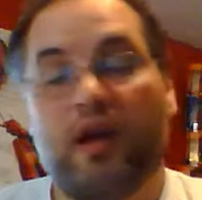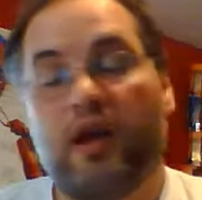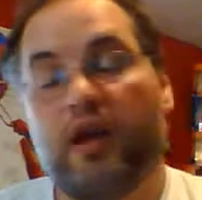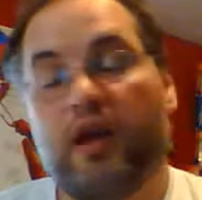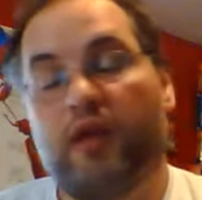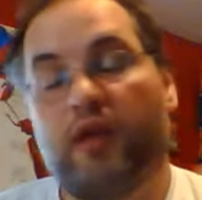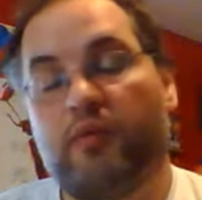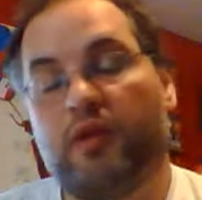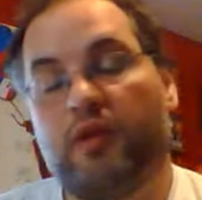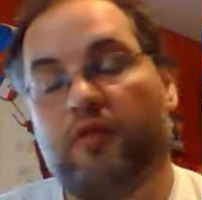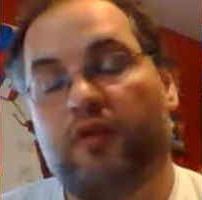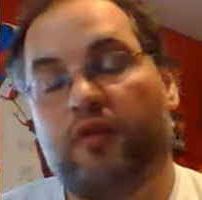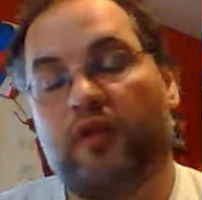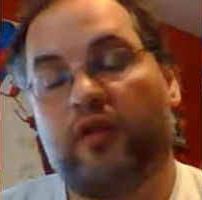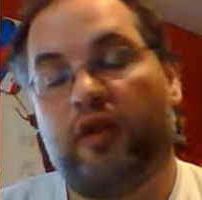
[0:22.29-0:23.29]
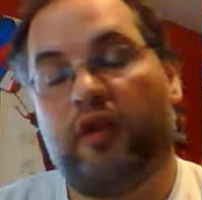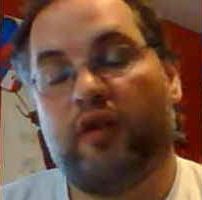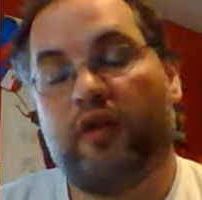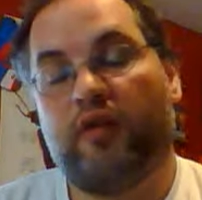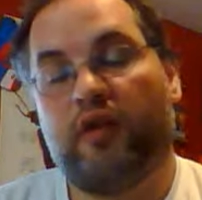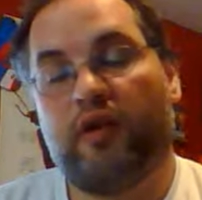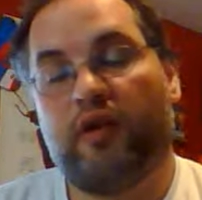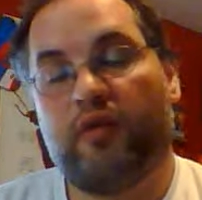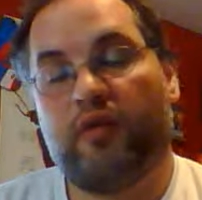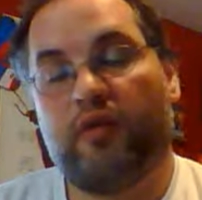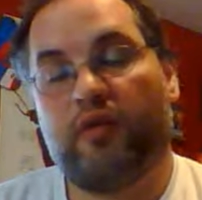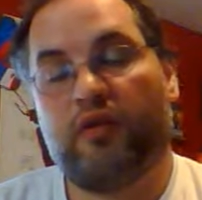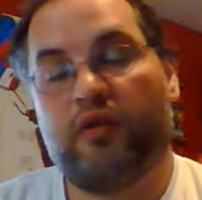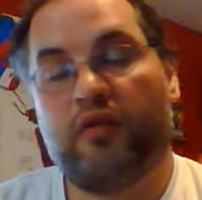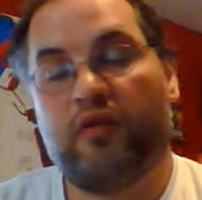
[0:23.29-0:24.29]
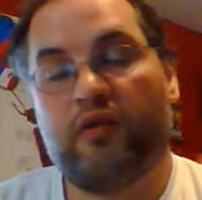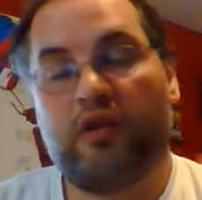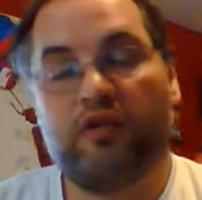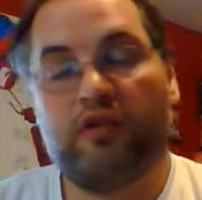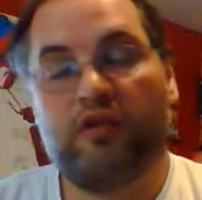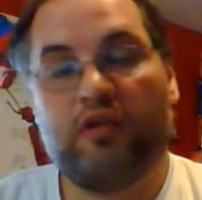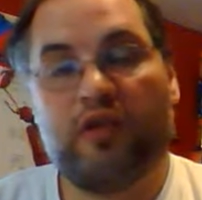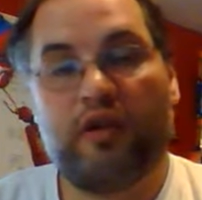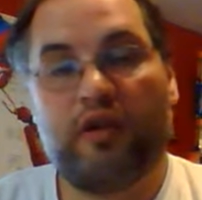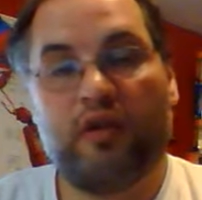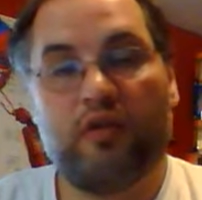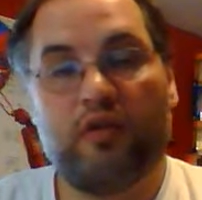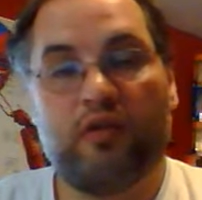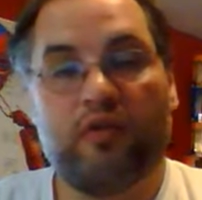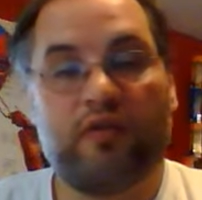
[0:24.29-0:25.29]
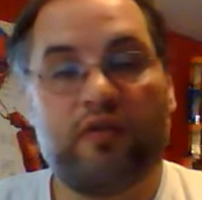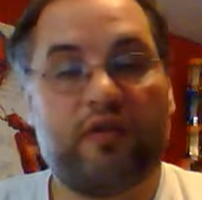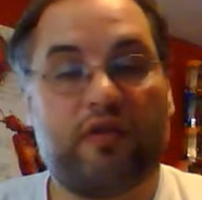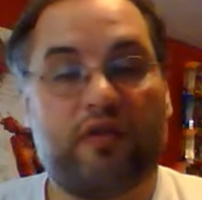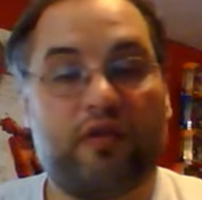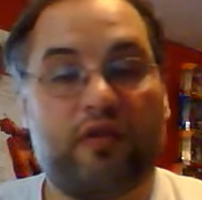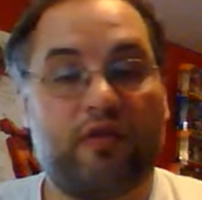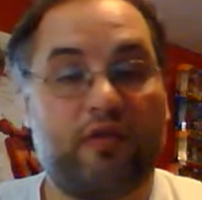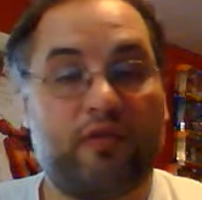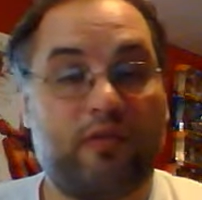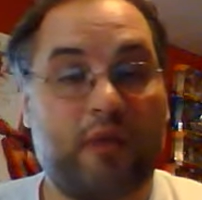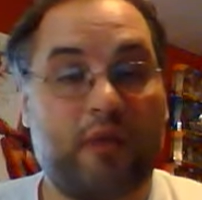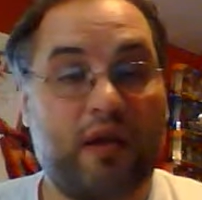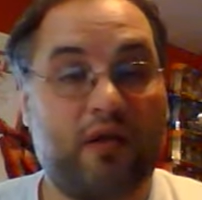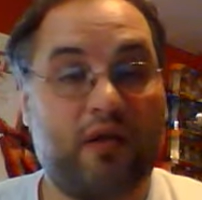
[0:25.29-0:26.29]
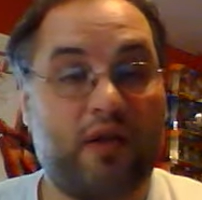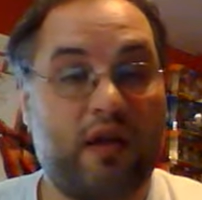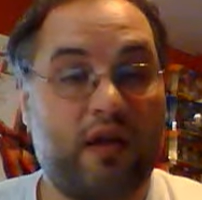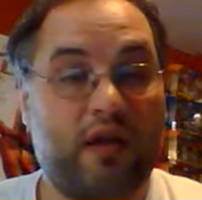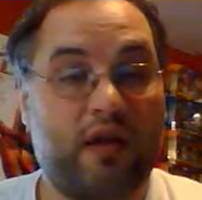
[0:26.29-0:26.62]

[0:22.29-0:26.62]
and we can figure out uh, whether to do it digitally or physically through the mail,